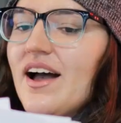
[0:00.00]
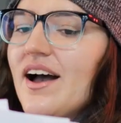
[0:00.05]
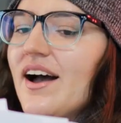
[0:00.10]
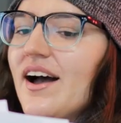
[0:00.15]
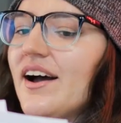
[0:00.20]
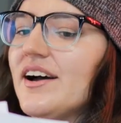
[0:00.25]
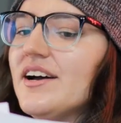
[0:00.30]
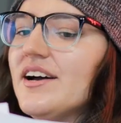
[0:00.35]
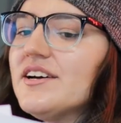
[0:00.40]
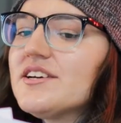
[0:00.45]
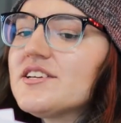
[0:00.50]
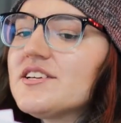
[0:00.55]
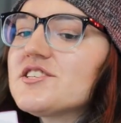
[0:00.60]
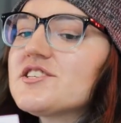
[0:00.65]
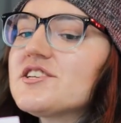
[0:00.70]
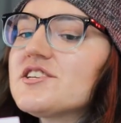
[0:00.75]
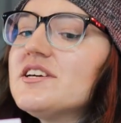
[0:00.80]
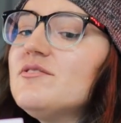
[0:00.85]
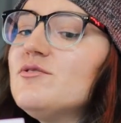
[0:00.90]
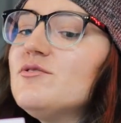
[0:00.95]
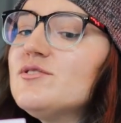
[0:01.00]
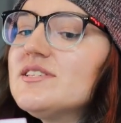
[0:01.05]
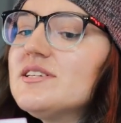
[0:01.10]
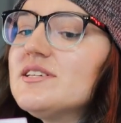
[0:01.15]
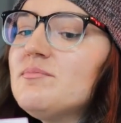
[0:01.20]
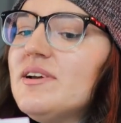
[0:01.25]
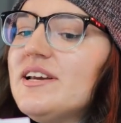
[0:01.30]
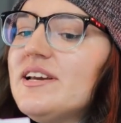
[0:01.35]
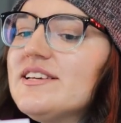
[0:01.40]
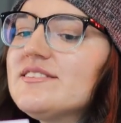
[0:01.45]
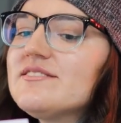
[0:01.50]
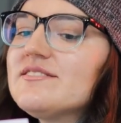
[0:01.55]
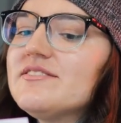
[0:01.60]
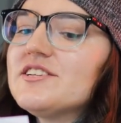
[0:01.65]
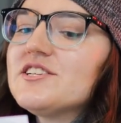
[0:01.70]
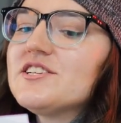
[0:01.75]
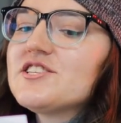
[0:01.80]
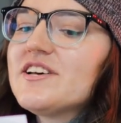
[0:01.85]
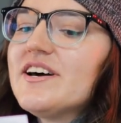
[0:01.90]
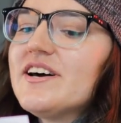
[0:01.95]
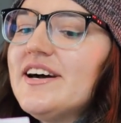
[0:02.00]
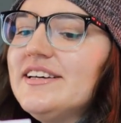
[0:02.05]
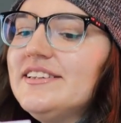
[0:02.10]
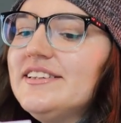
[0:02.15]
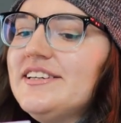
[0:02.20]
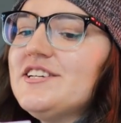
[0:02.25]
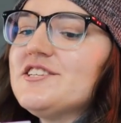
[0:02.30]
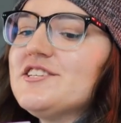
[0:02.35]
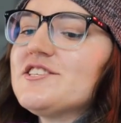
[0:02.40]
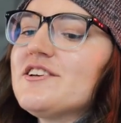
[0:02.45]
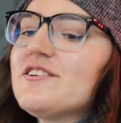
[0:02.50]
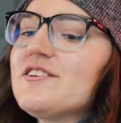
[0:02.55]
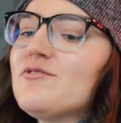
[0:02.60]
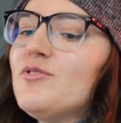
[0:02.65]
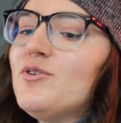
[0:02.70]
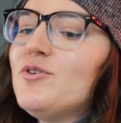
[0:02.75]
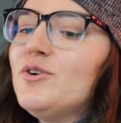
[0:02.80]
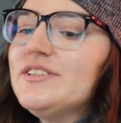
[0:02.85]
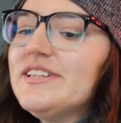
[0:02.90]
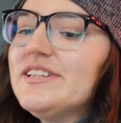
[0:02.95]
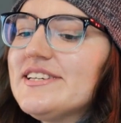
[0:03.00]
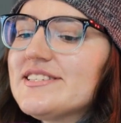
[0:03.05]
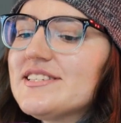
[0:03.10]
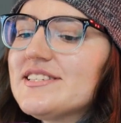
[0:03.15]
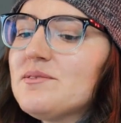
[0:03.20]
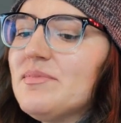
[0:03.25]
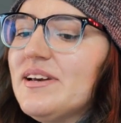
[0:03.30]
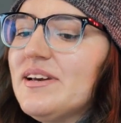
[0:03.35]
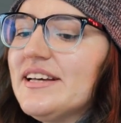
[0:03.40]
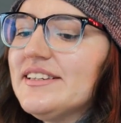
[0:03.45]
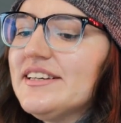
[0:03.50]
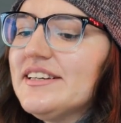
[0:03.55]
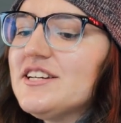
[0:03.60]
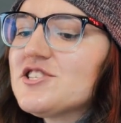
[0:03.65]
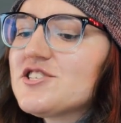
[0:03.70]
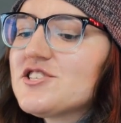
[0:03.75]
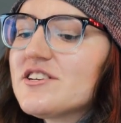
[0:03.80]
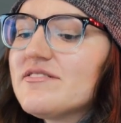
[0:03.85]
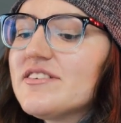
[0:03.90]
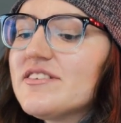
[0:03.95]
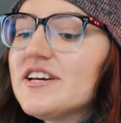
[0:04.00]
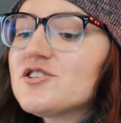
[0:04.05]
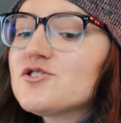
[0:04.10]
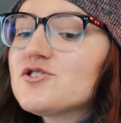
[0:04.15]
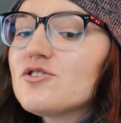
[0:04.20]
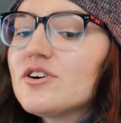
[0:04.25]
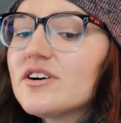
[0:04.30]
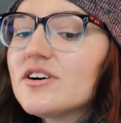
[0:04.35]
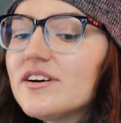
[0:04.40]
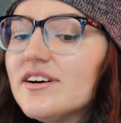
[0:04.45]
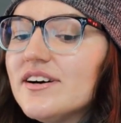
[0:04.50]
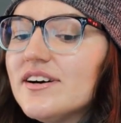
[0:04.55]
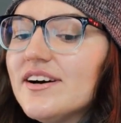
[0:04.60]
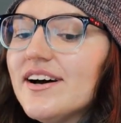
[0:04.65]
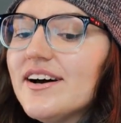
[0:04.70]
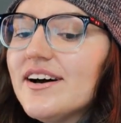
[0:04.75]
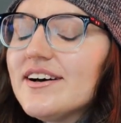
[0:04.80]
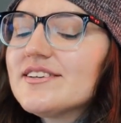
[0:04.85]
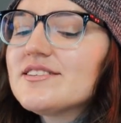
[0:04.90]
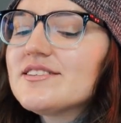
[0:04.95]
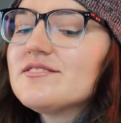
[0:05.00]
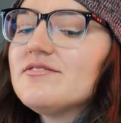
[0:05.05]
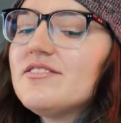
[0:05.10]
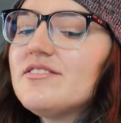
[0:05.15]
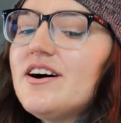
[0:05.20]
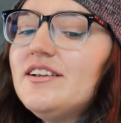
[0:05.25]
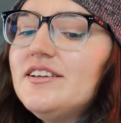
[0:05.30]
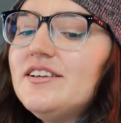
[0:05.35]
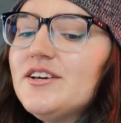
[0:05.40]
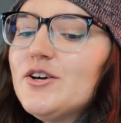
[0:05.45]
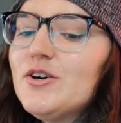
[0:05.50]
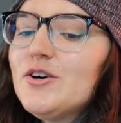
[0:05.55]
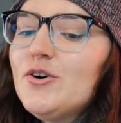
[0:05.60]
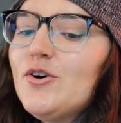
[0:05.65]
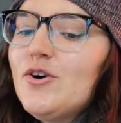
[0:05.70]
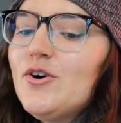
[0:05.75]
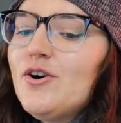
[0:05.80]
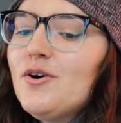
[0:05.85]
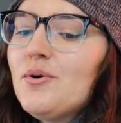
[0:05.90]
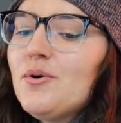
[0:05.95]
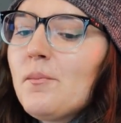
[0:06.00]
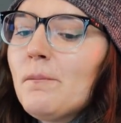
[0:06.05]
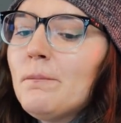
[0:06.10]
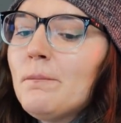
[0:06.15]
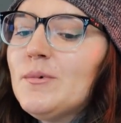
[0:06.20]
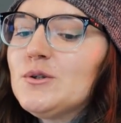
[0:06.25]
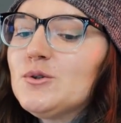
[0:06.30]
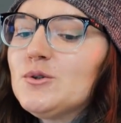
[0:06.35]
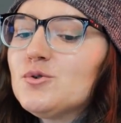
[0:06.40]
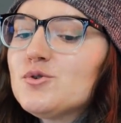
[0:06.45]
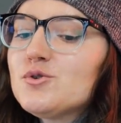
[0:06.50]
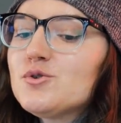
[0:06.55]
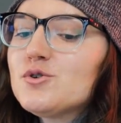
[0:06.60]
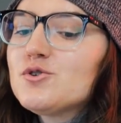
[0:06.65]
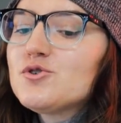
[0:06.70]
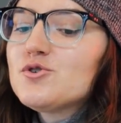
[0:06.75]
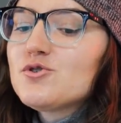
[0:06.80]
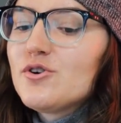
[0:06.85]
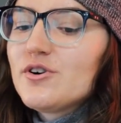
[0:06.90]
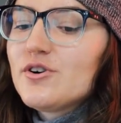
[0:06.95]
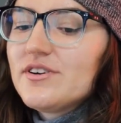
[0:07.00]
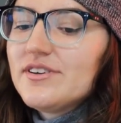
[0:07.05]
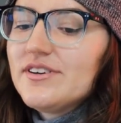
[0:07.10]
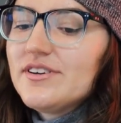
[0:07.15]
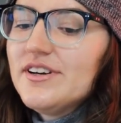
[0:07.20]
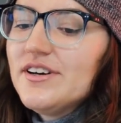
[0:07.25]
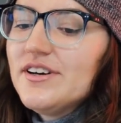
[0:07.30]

Descript will create a voiceover based on the script, and Pictory will make the actual video that we will upload to YouTube based on the script.